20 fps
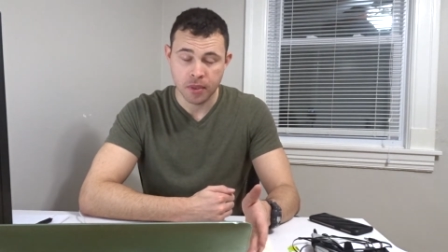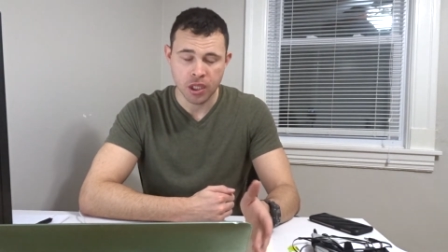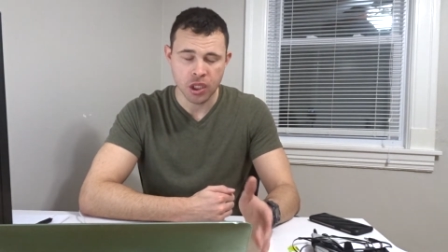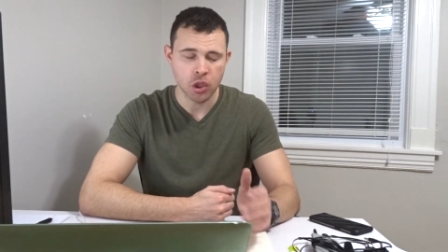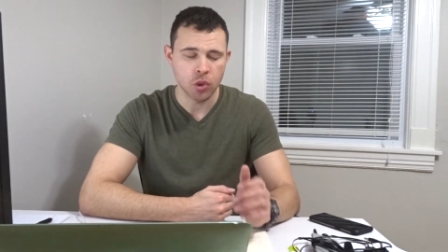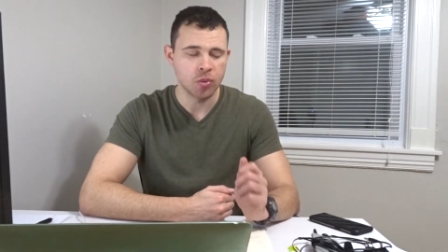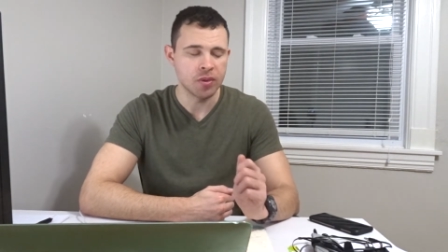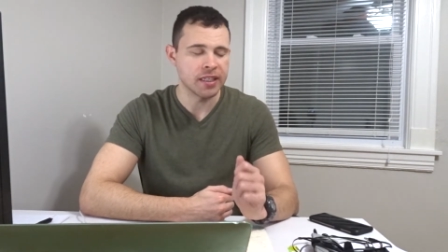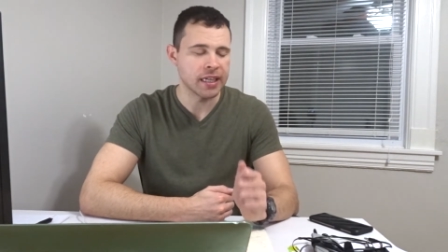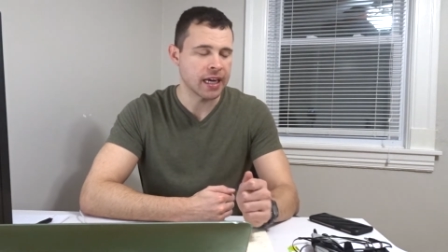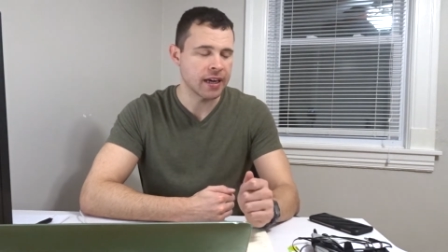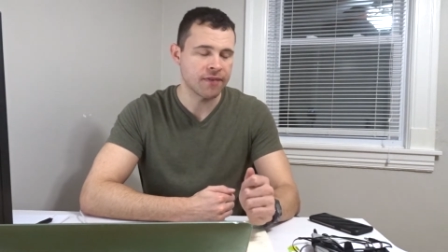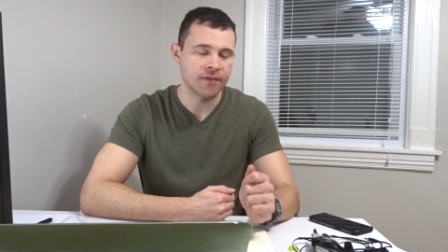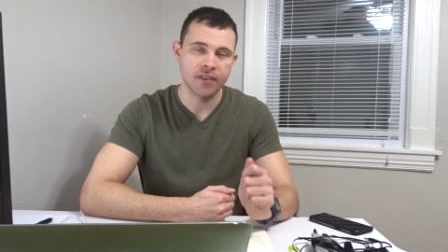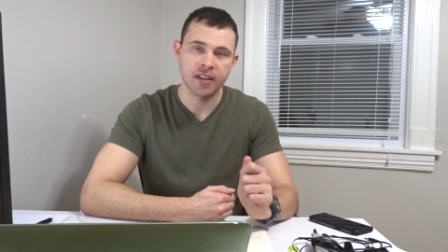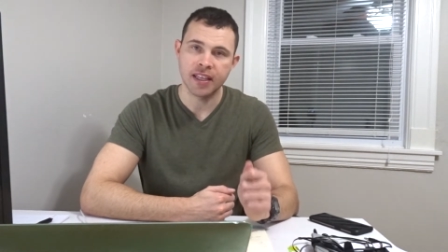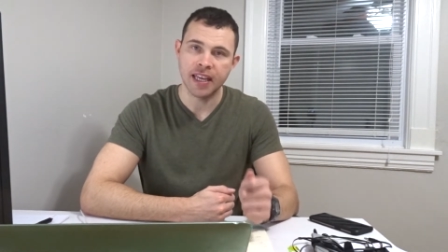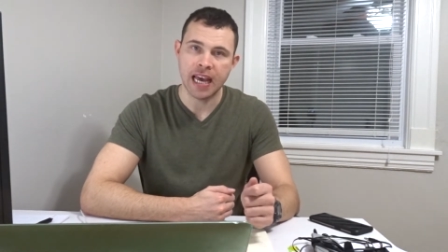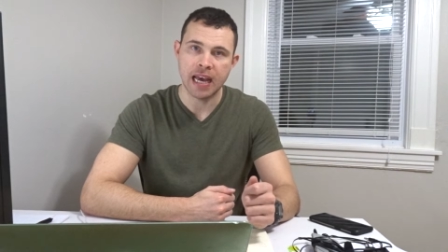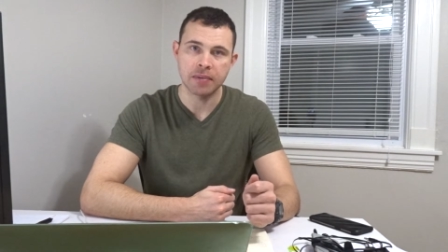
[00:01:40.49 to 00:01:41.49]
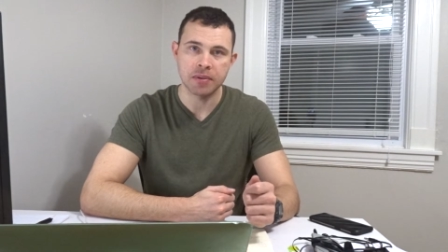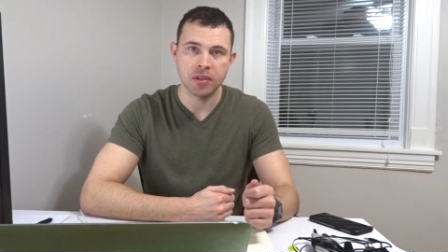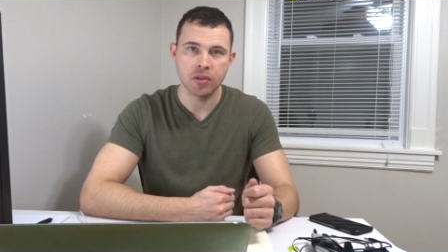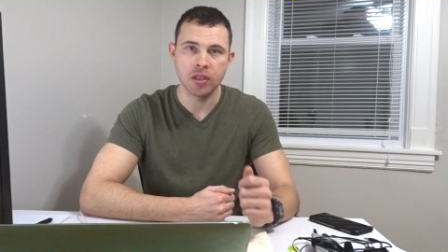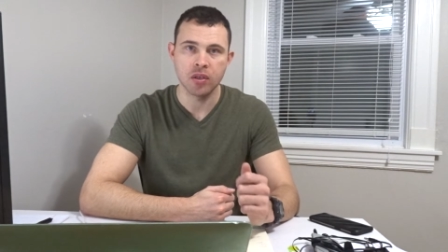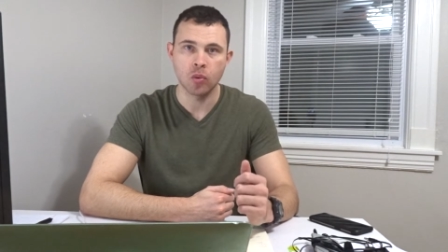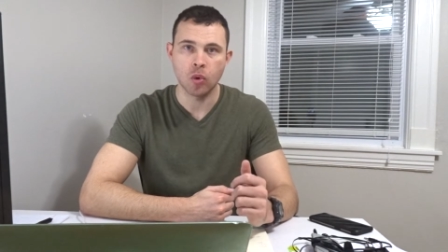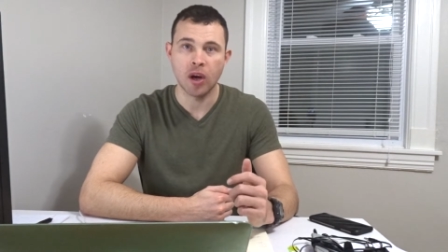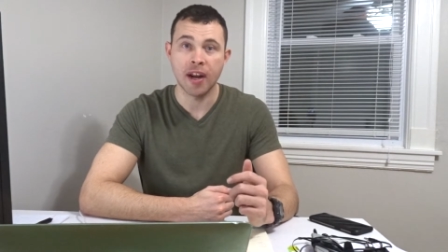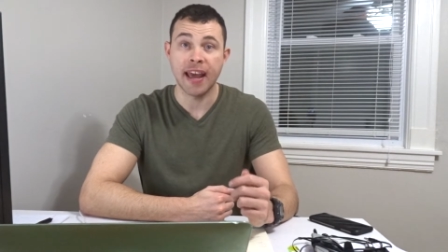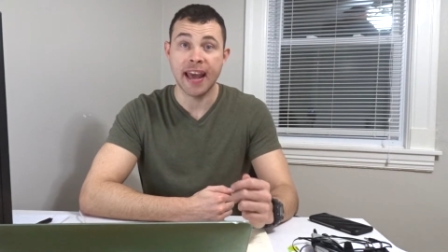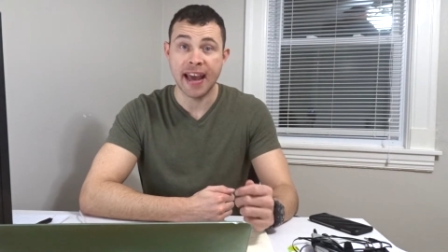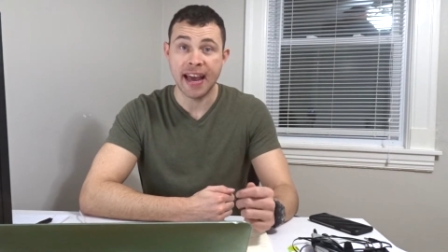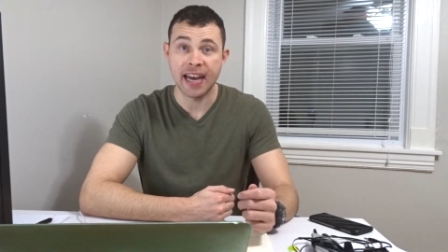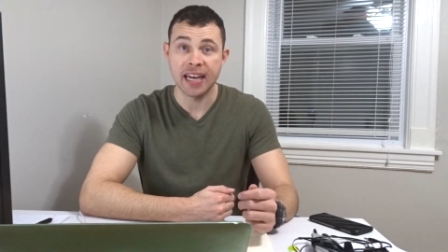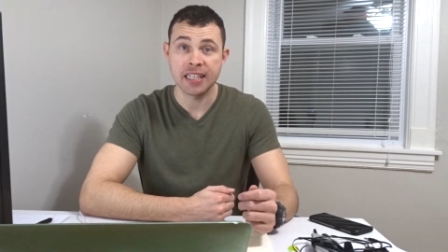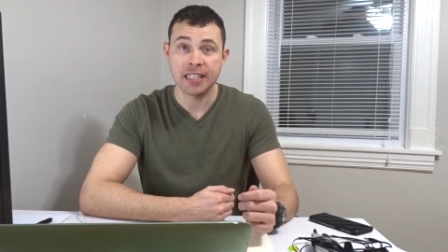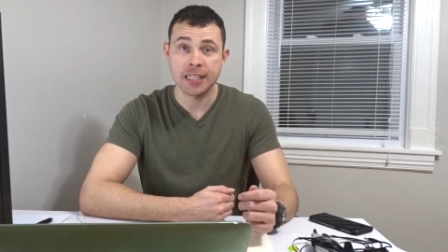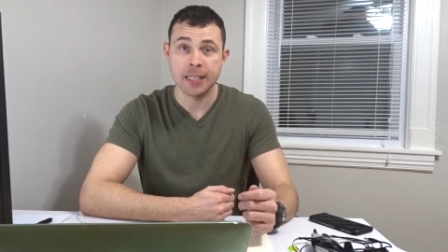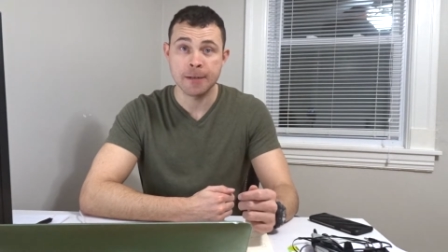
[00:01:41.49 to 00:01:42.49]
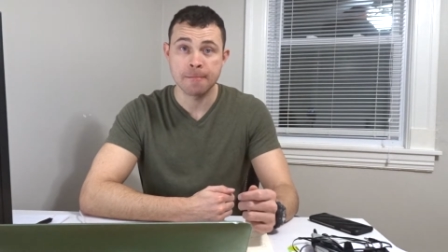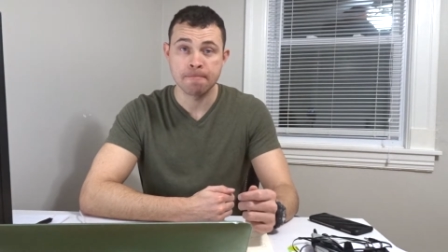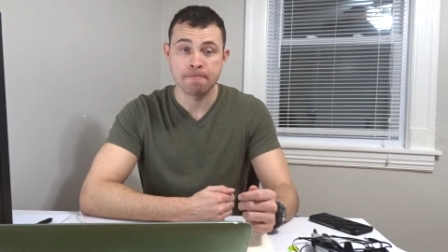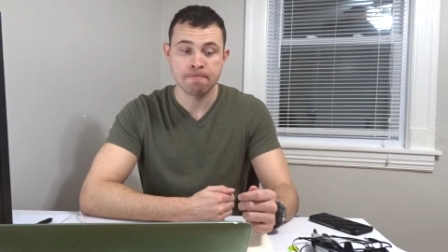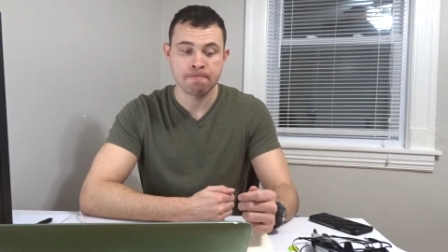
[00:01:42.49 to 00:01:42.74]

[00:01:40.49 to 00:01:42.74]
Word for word: you definitely absolutely want to ask,